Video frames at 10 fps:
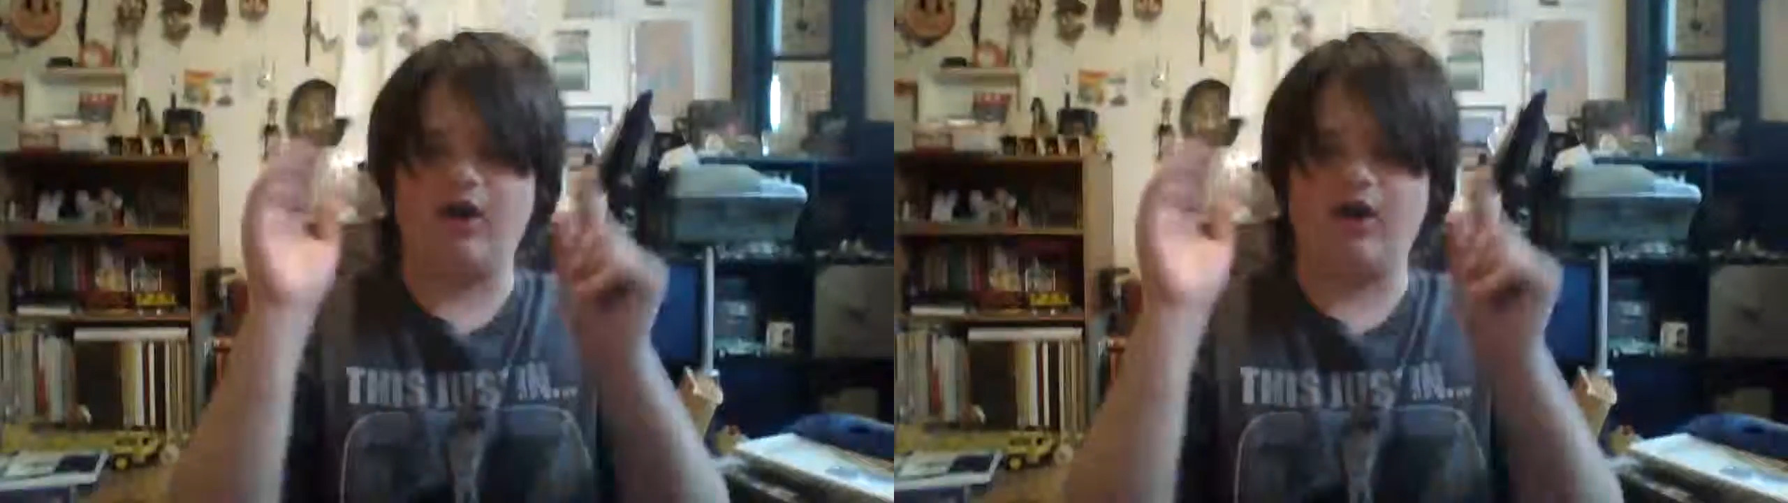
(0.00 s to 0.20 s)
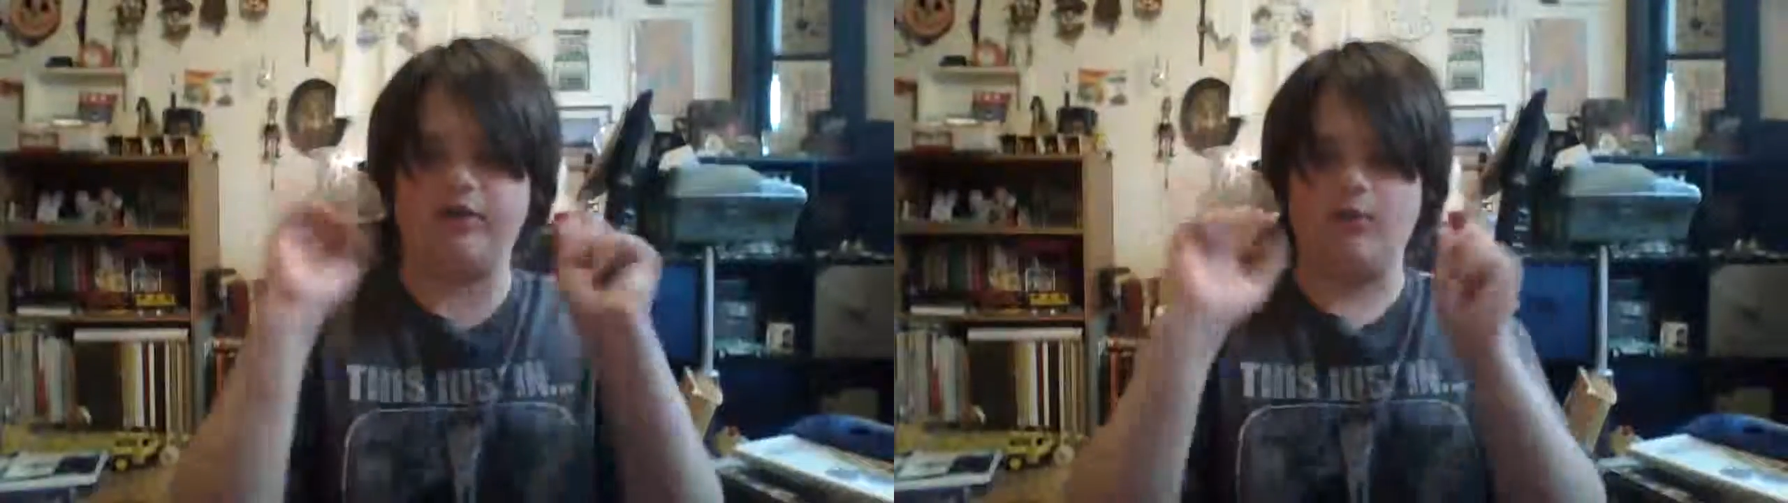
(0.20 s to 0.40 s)

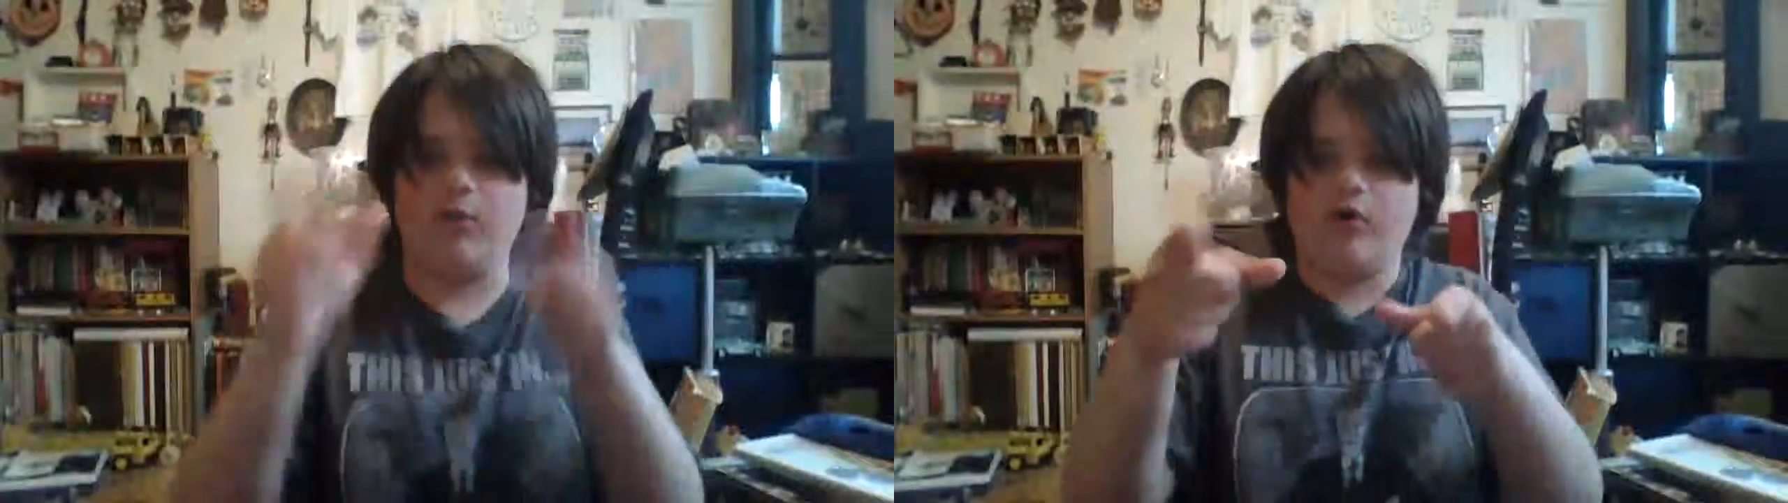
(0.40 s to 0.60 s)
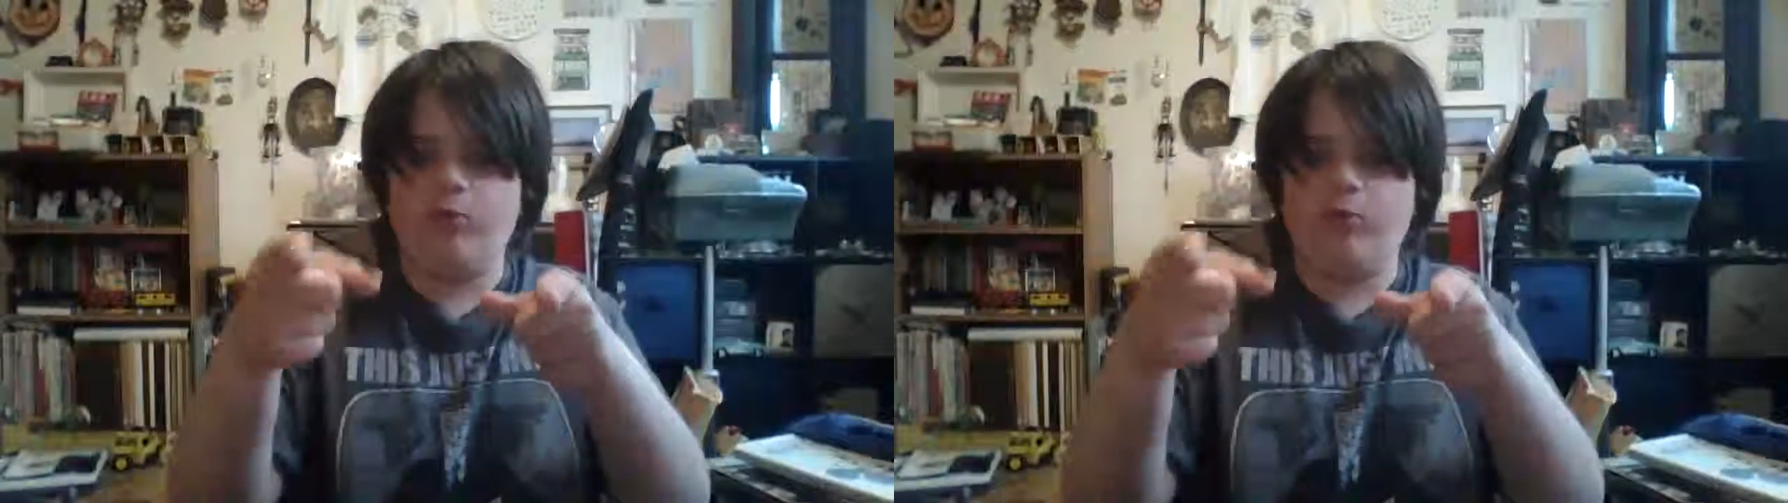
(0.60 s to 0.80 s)
on the
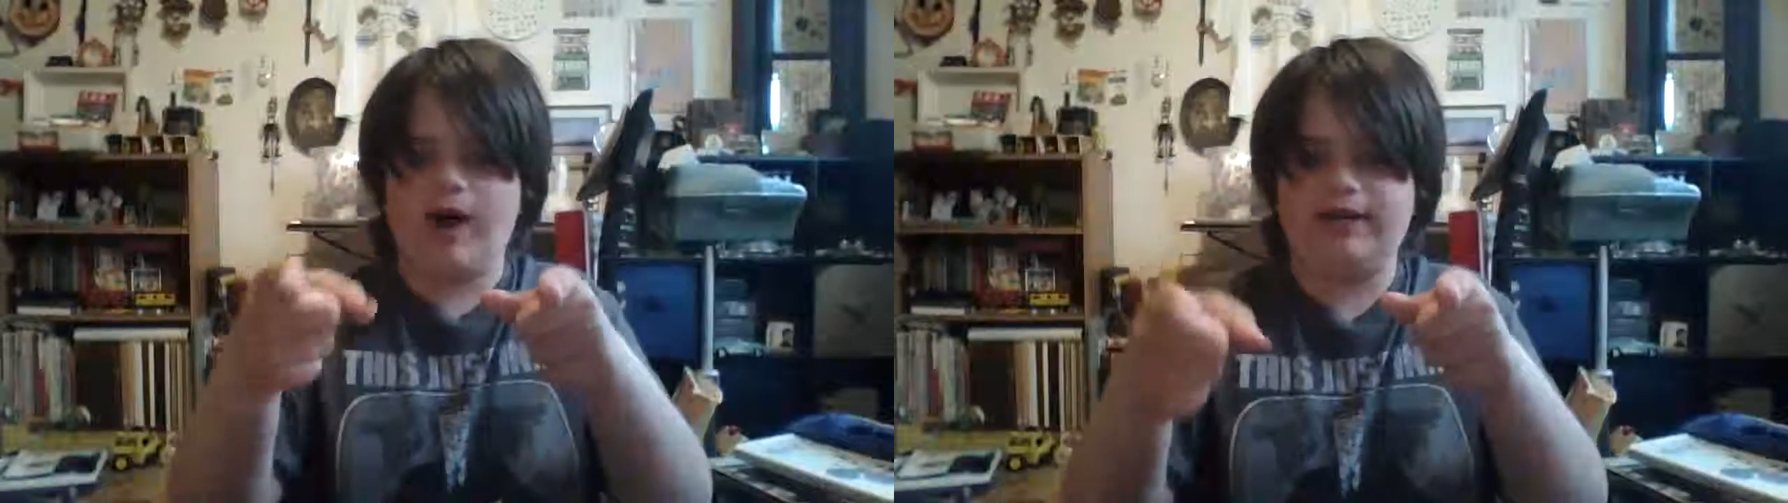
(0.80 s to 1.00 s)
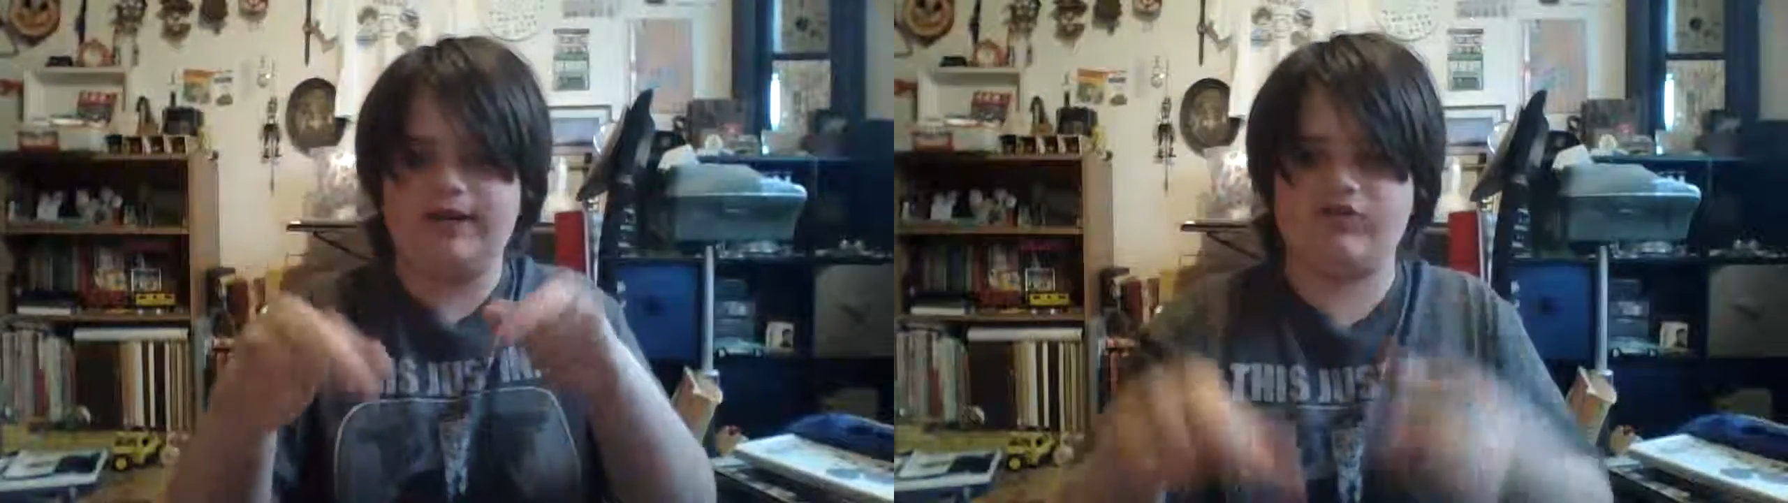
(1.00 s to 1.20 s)

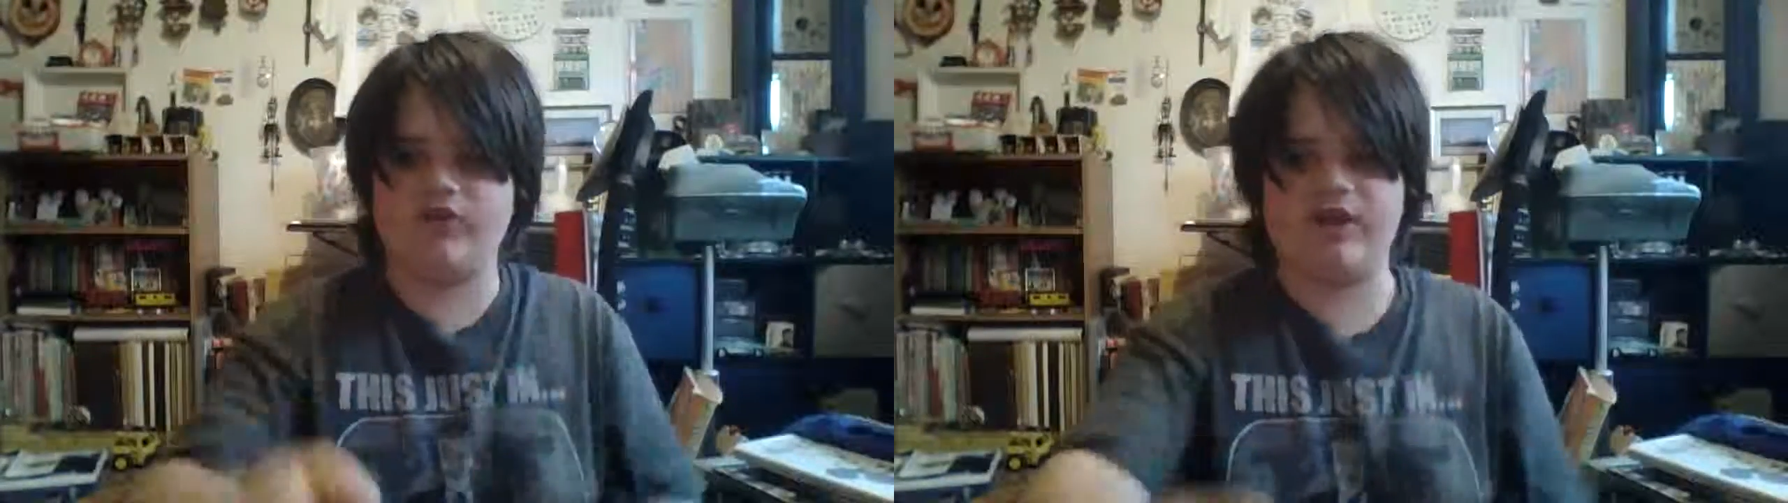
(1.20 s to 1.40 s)
Worldwide History